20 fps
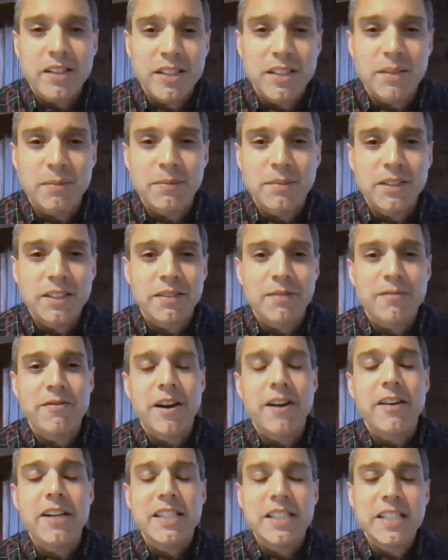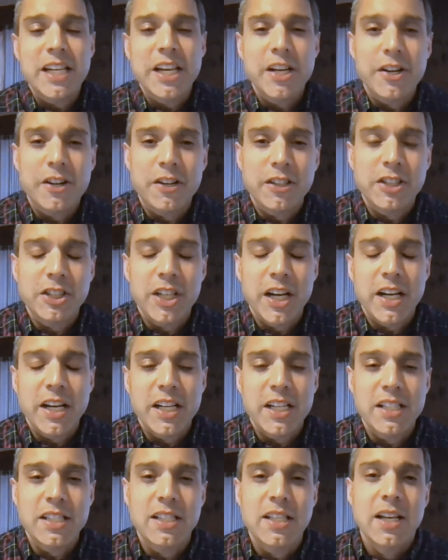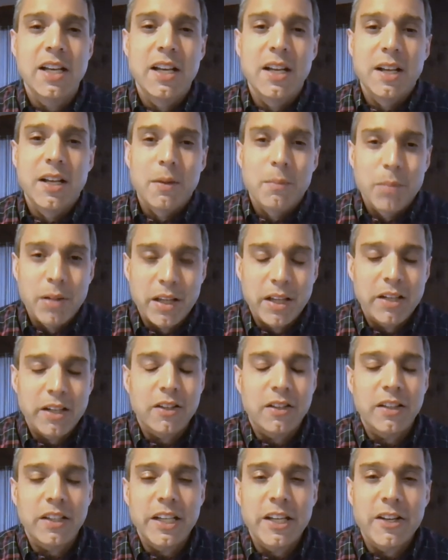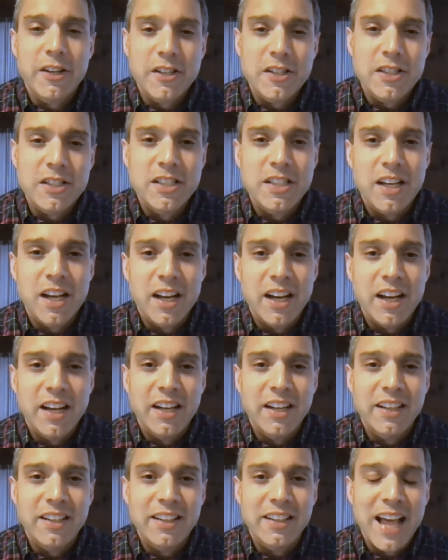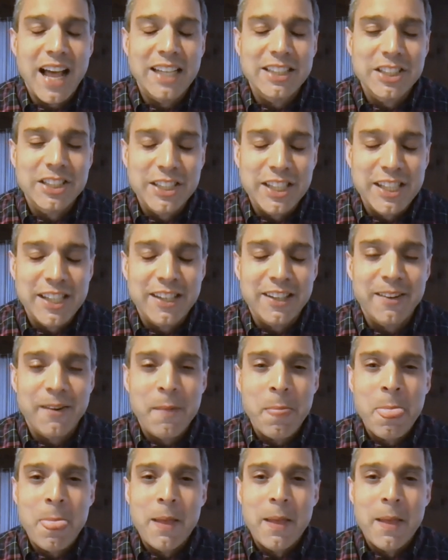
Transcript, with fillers: some very senior Chinese political leaders last year.